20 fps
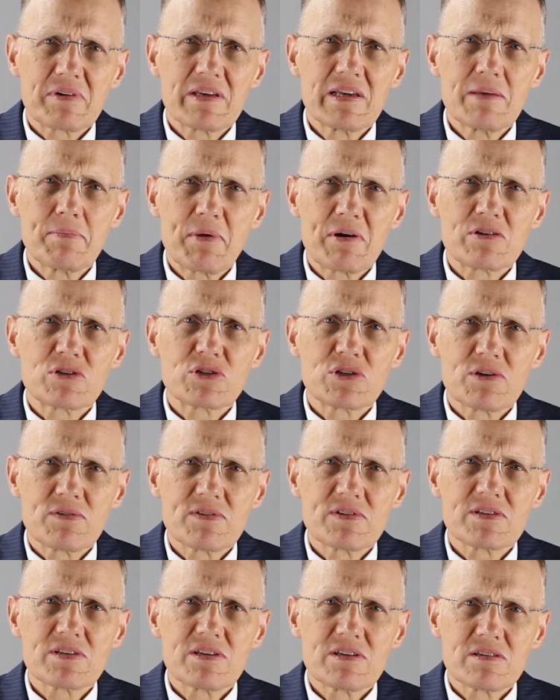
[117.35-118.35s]
keep our
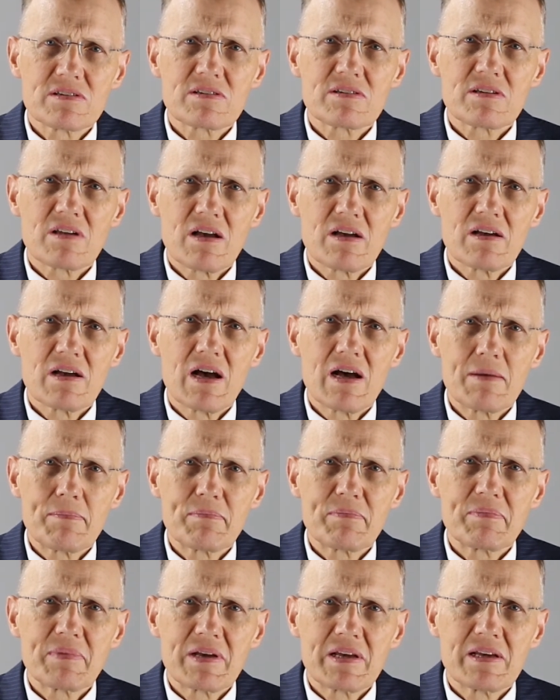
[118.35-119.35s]
services up
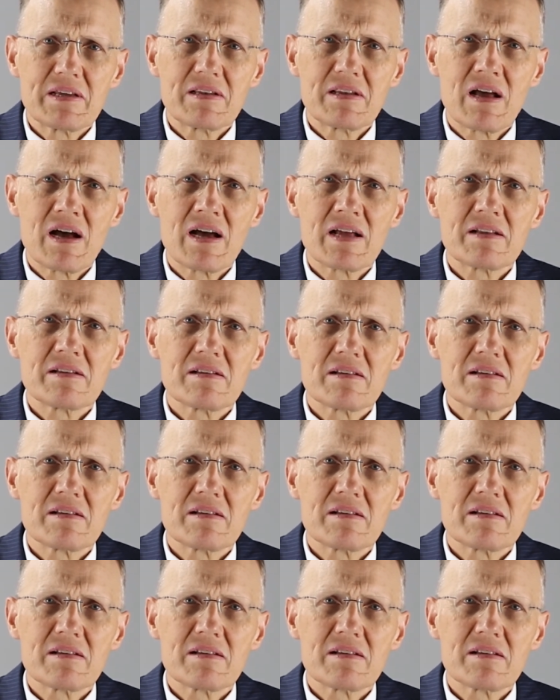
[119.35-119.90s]
and not